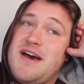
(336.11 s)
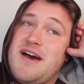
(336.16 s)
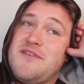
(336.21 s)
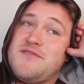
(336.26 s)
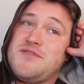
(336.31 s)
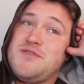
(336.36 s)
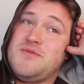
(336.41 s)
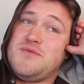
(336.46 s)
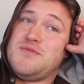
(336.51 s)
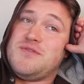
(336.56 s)

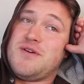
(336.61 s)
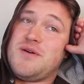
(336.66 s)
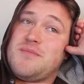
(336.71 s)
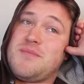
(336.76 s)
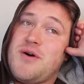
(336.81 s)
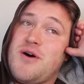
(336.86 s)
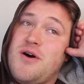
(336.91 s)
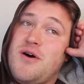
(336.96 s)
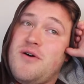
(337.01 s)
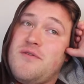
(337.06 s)
after you
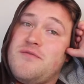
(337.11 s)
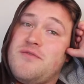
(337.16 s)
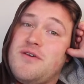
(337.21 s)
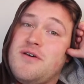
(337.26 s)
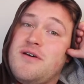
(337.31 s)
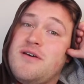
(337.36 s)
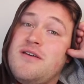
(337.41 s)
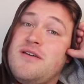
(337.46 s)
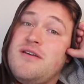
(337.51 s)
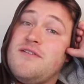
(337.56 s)
dump all of
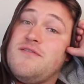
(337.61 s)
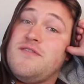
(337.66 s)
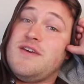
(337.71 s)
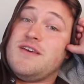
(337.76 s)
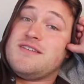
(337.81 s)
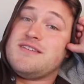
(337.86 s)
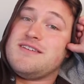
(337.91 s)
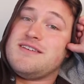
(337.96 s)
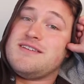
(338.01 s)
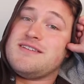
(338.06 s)
the
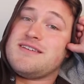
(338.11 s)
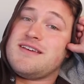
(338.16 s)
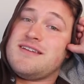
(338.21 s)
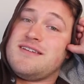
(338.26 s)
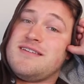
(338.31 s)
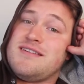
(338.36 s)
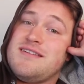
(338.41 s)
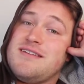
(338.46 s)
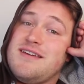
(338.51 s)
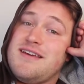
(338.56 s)
feces
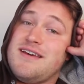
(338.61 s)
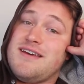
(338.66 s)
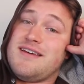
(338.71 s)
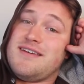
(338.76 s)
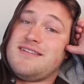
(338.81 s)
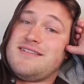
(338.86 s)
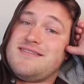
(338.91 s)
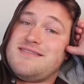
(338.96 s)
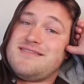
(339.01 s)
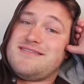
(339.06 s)
in
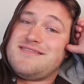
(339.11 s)
it